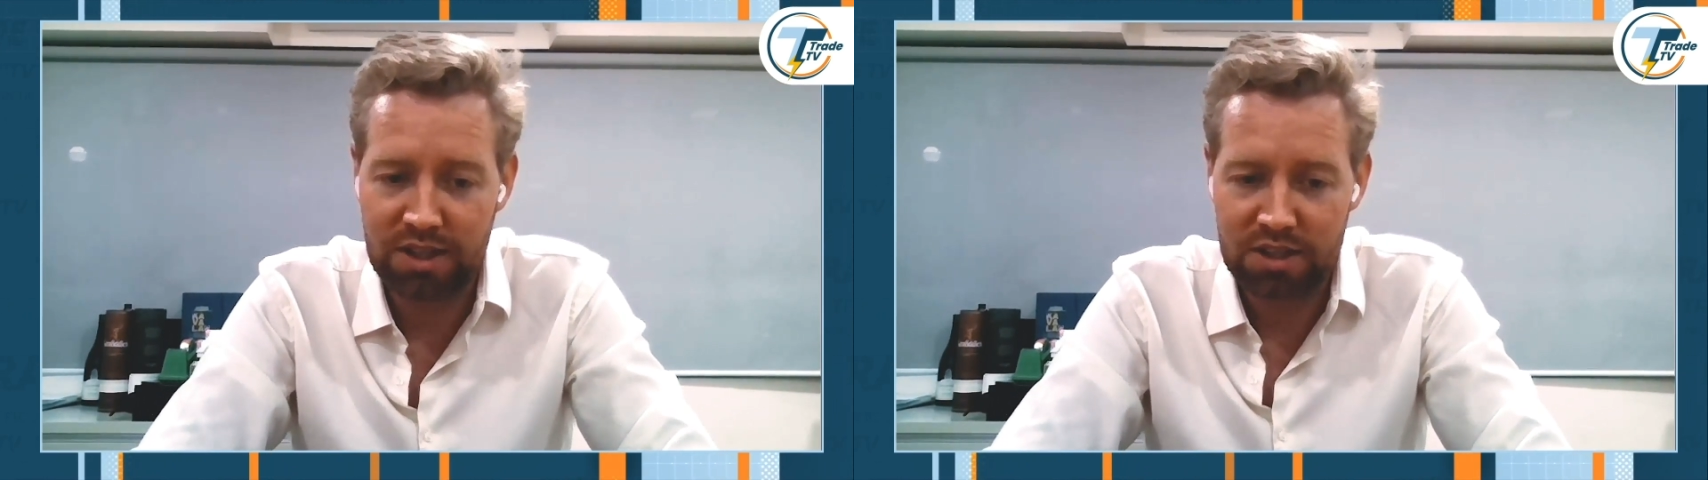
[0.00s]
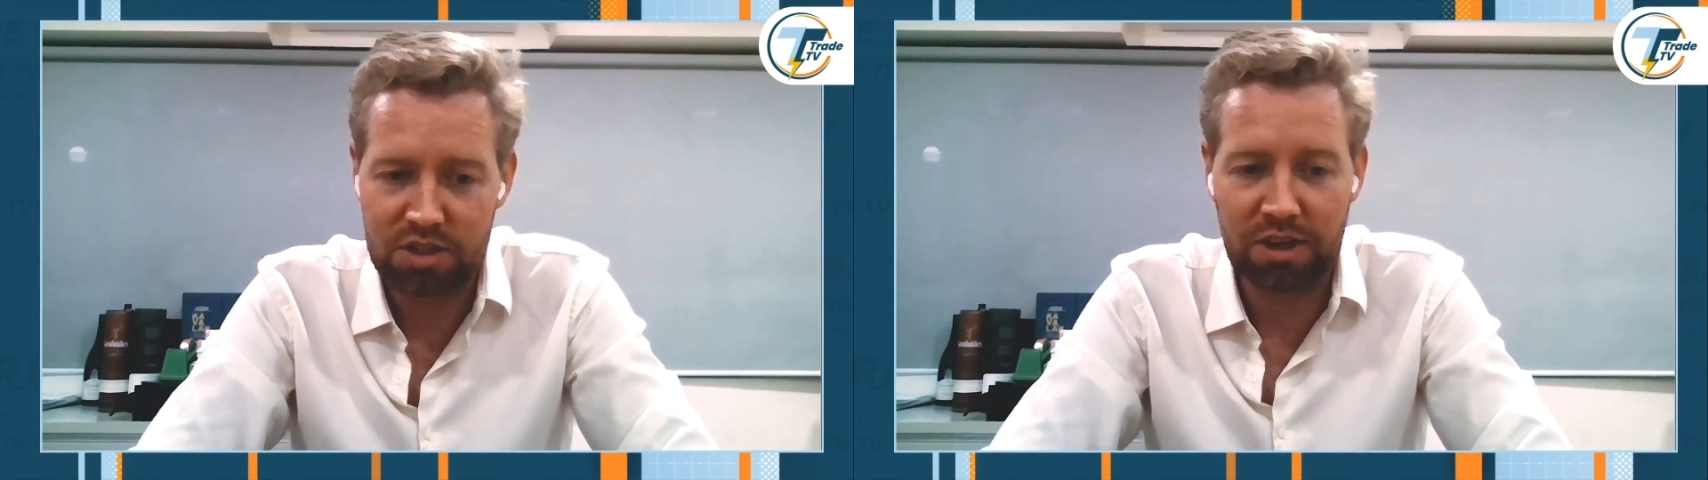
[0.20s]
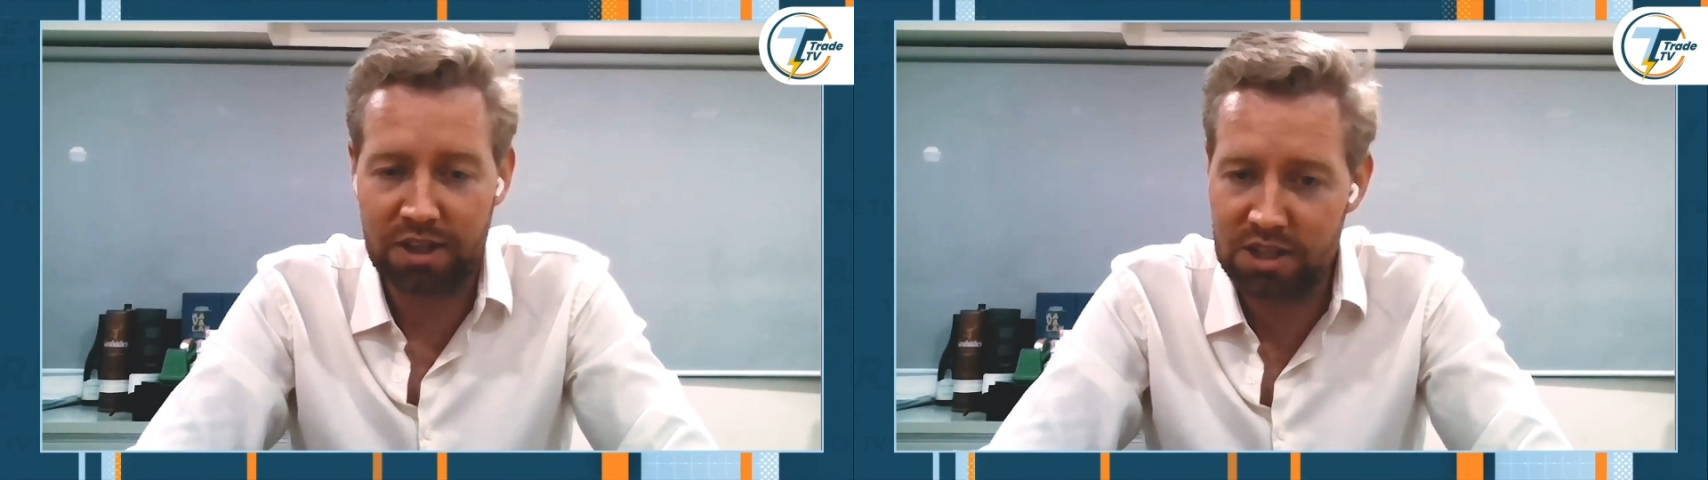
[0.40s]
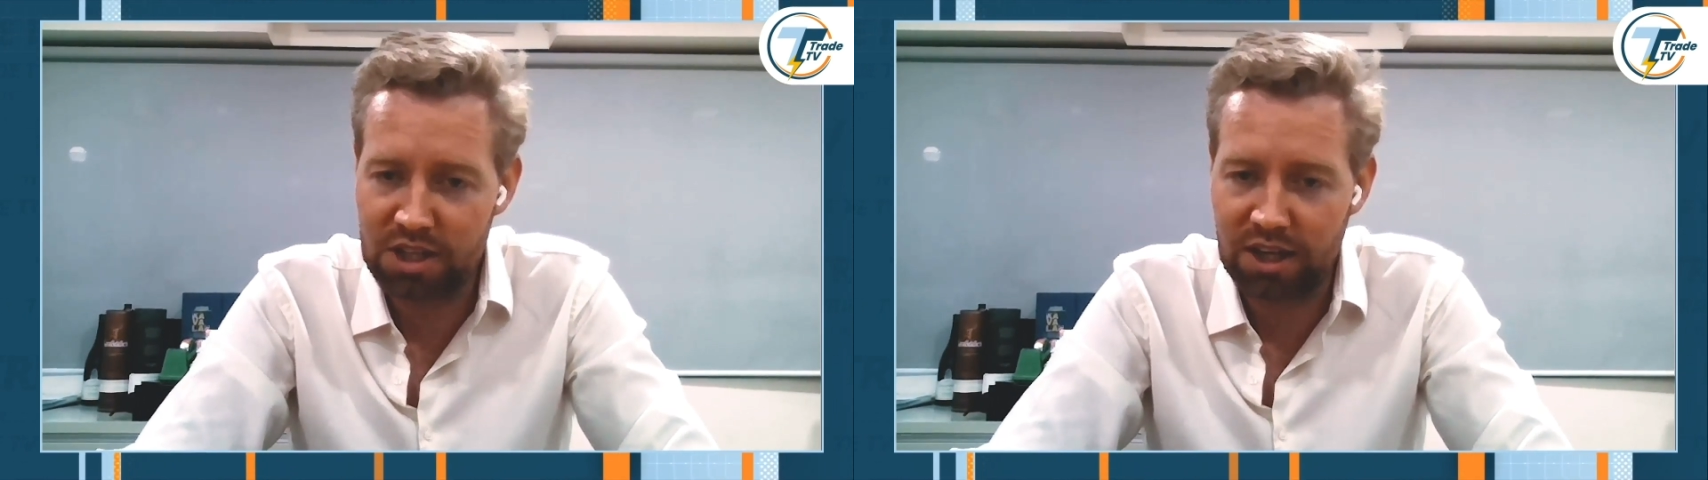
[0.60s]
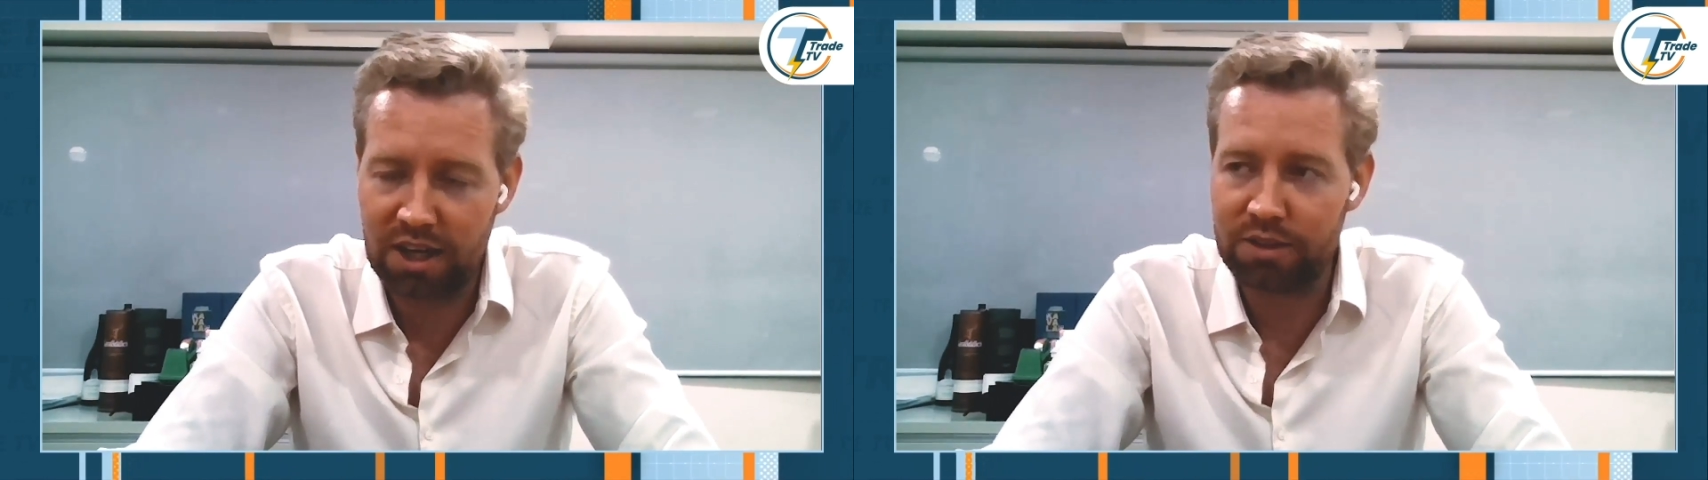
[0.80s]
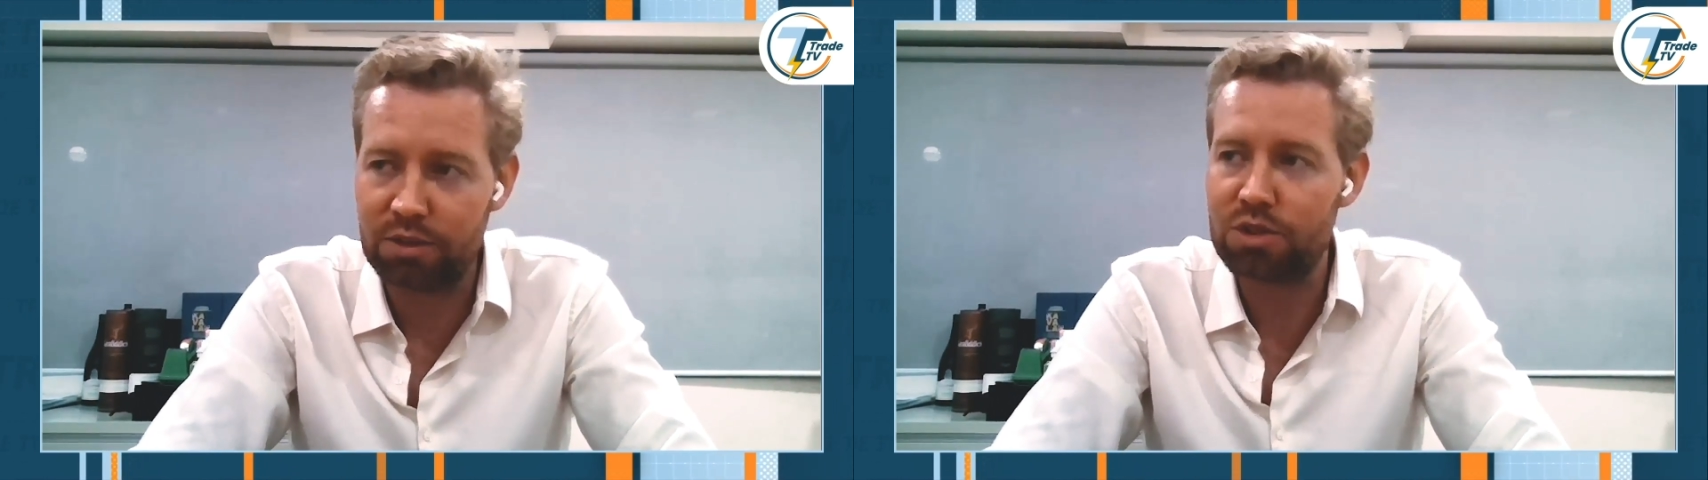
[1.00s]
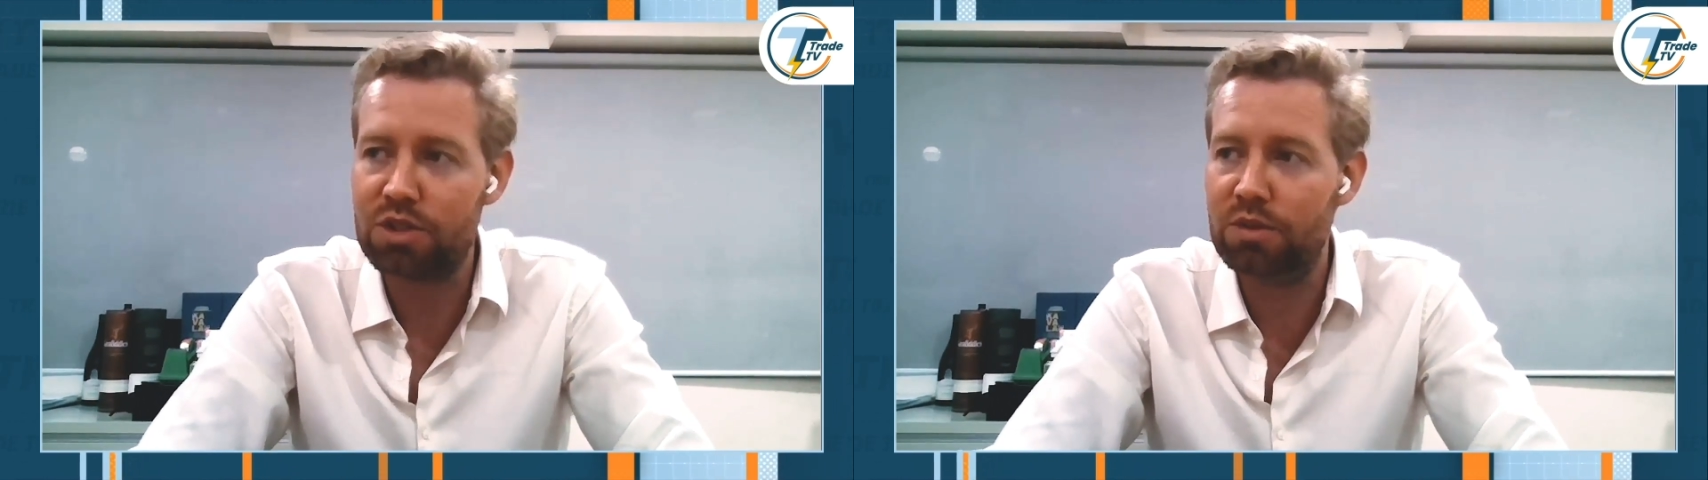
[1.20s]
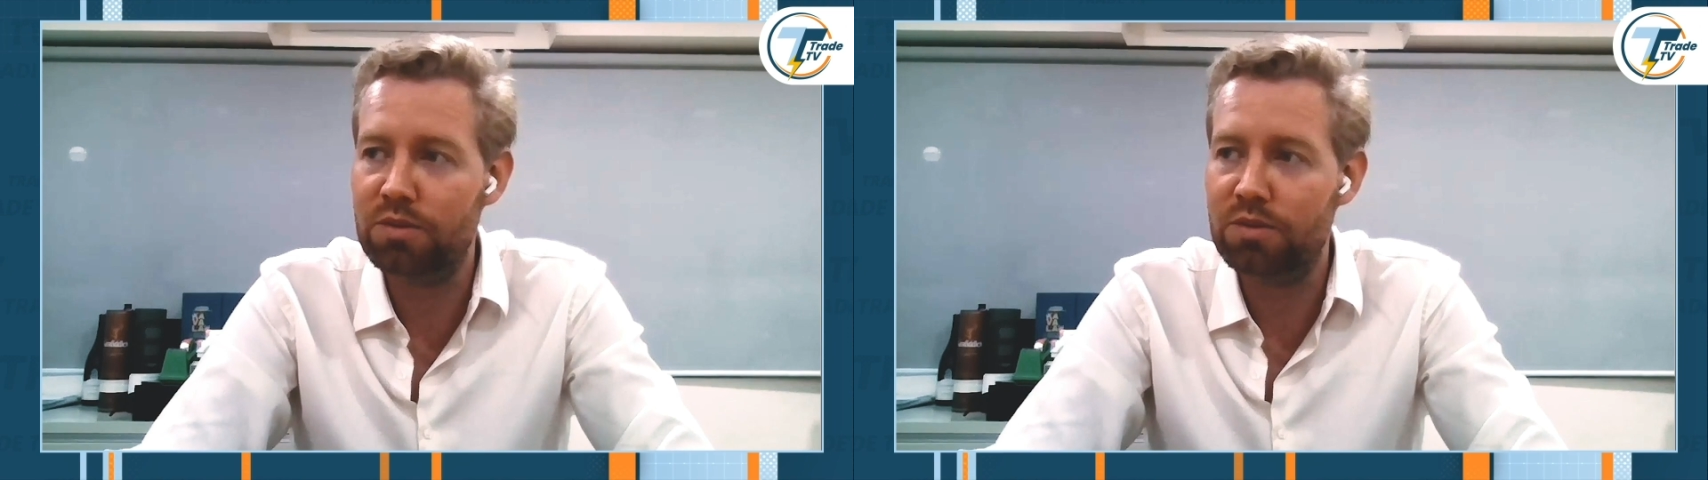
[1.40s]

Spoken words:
Not an easy client also